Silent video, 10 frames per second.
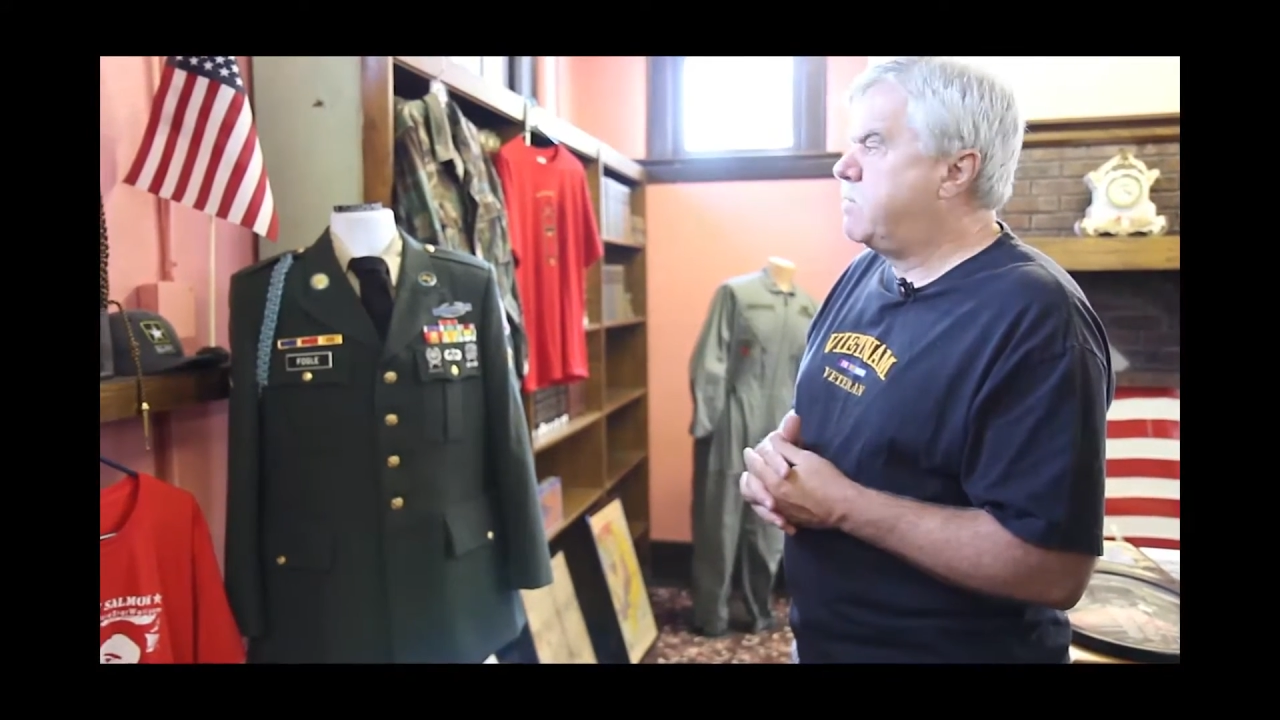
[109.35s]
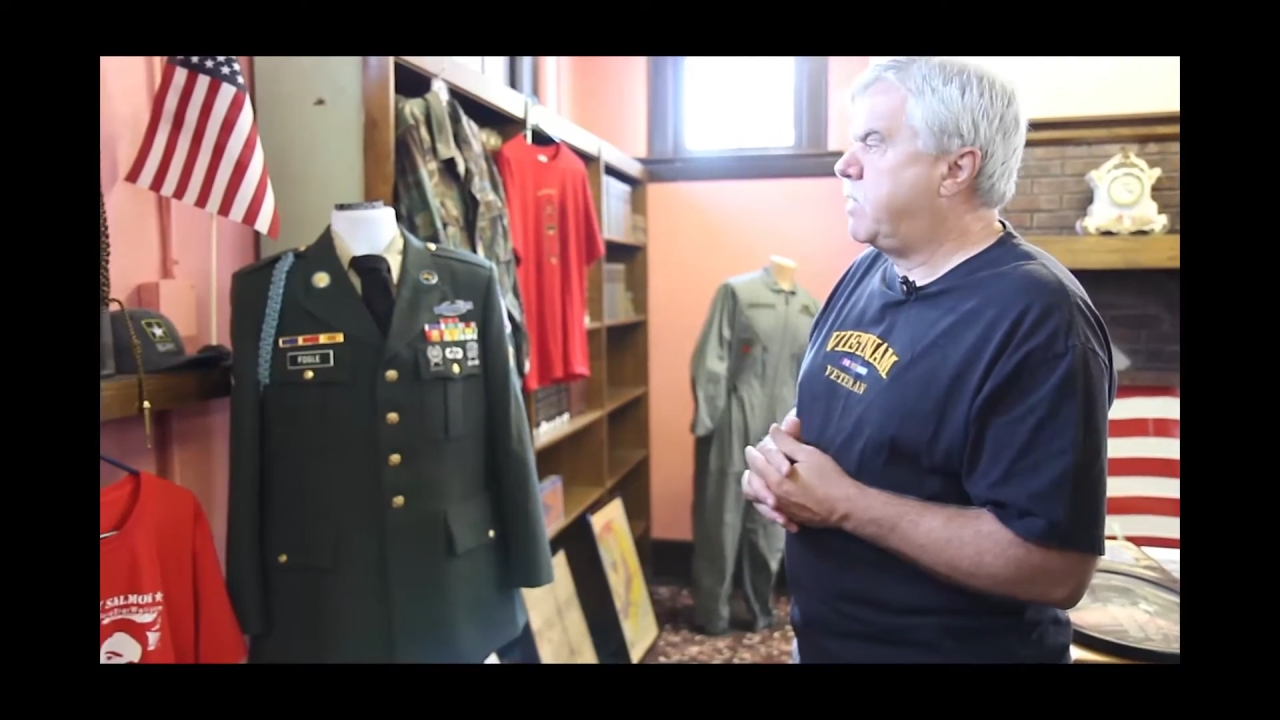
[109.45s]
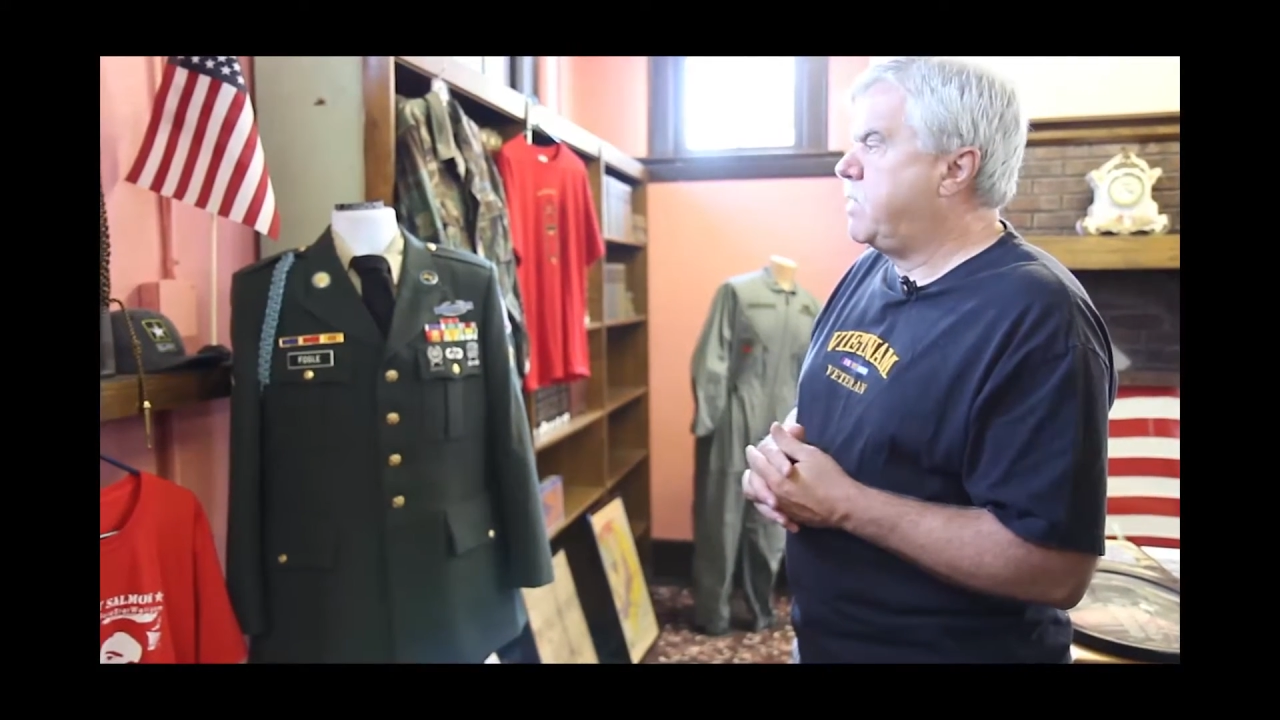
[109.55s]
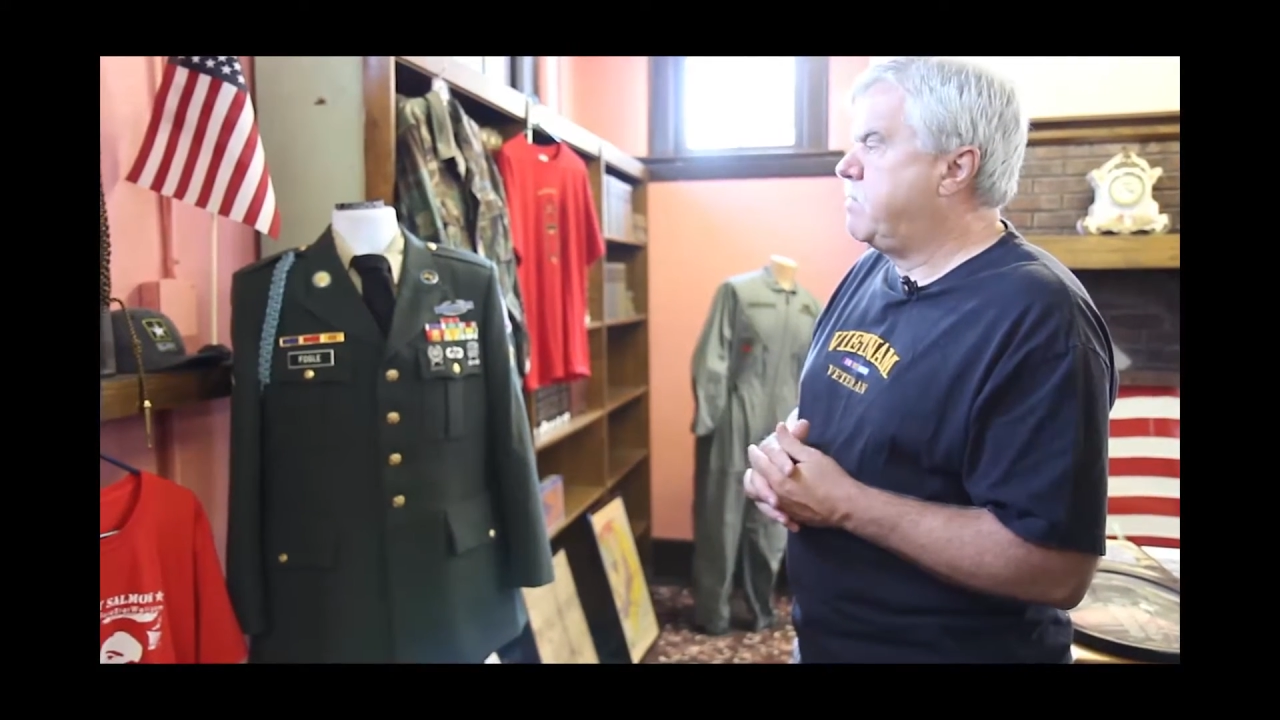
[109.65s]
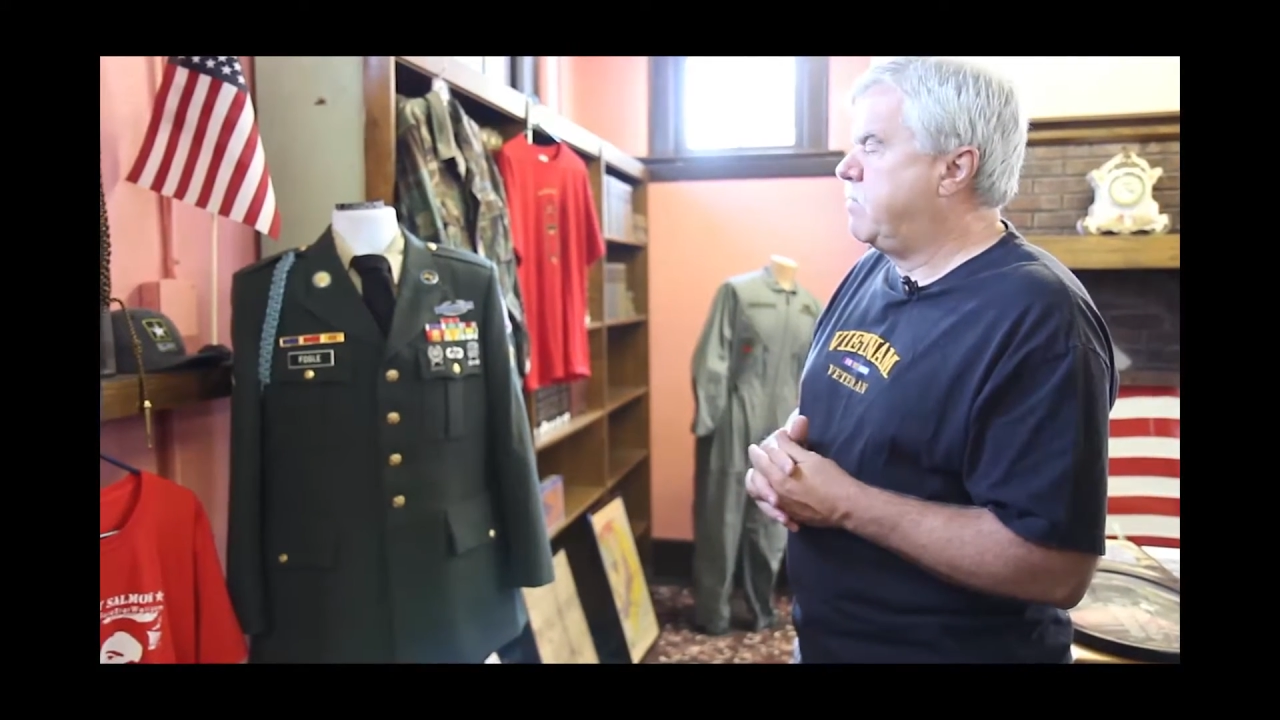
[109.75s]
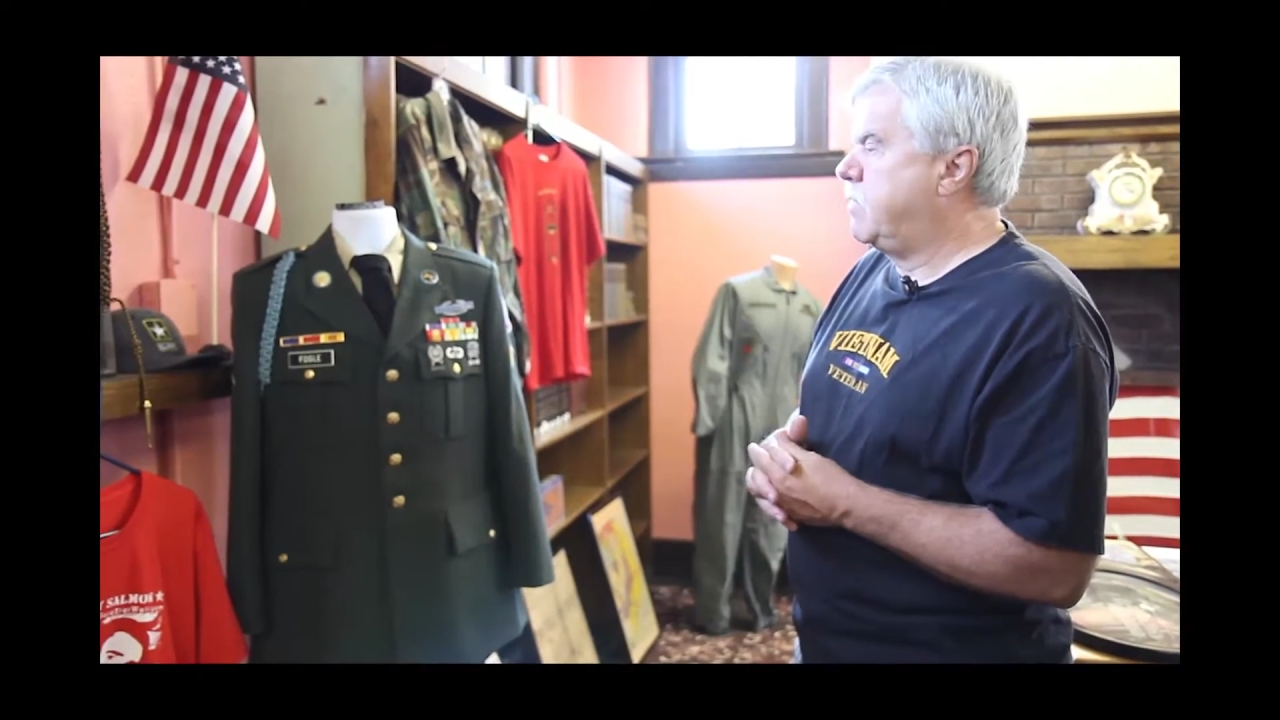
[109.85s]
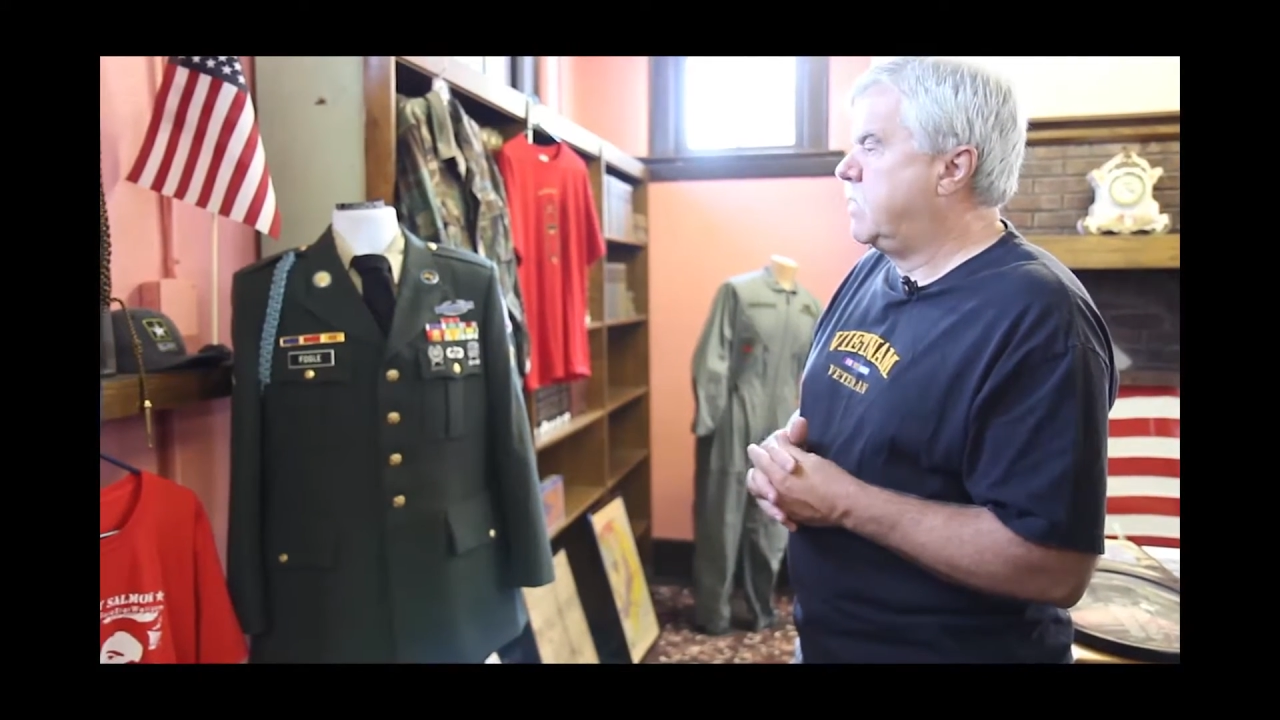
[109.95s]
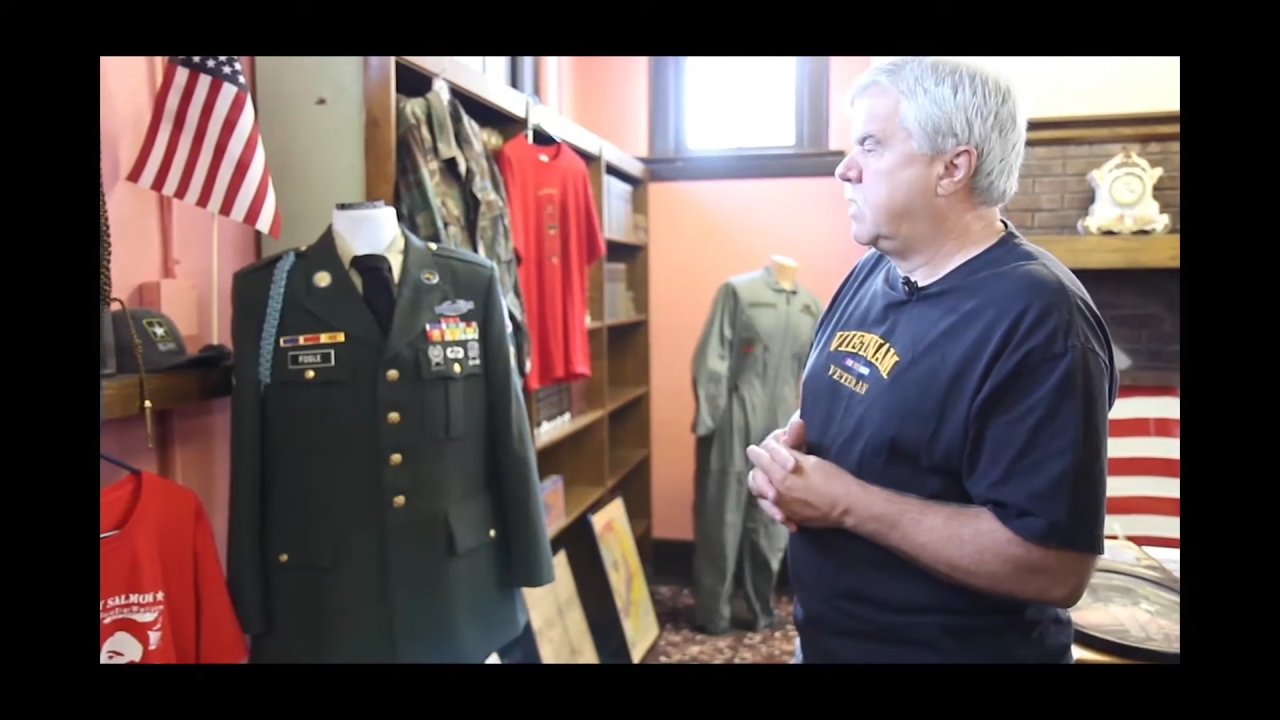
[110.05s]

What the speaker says: family.